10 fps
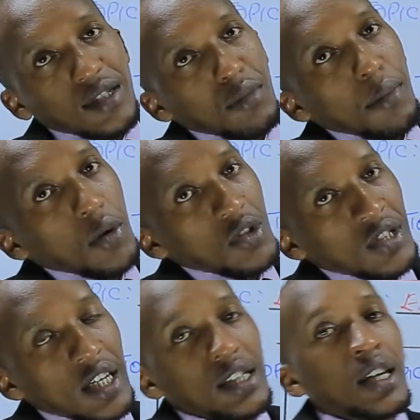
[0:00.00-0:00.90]
Remember we
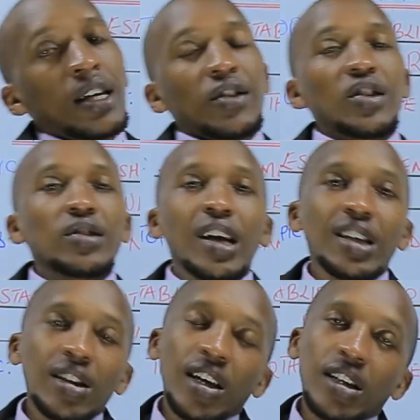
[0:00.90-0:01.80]
said they
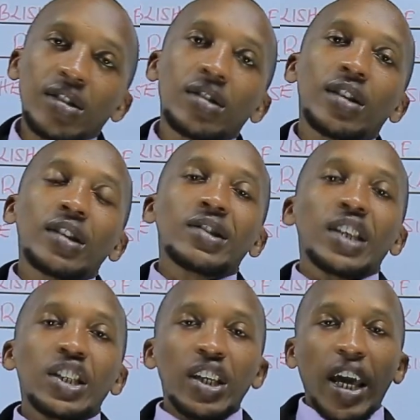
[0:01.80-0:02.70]
started their resistance
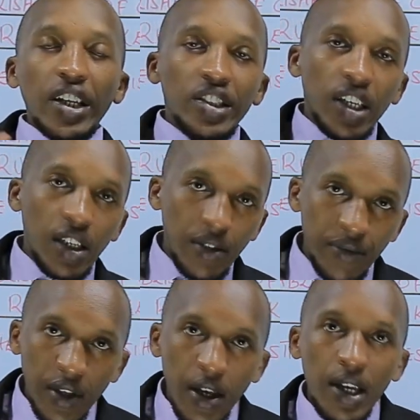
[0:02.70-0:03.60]
in
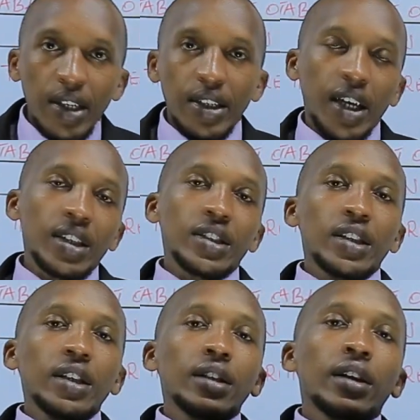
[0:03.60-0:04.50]

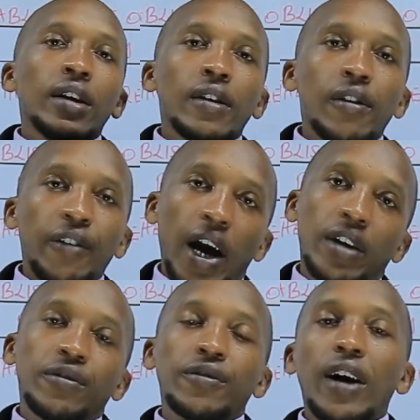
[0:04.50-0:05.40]

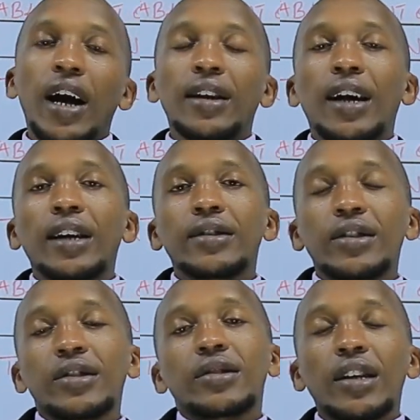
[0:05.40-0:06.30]
1895 and that
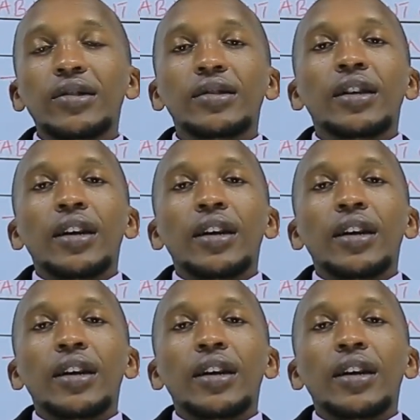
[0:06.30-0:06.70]
resistance